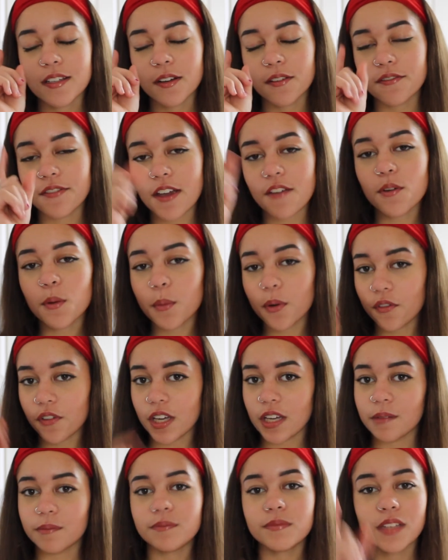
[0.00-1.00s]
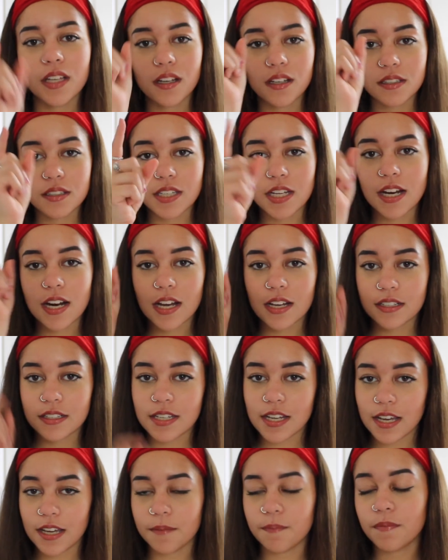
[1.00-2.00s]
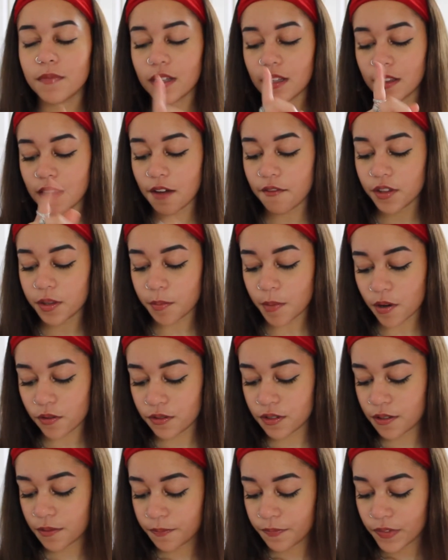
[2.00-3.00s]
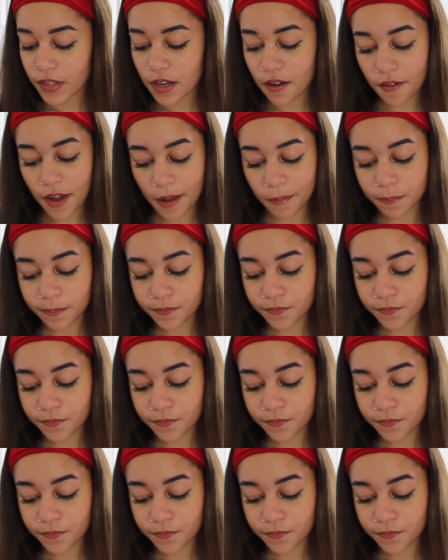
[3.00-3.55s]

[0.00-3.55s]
Favorite movie, 10 out of 10. Love it the most. Okay.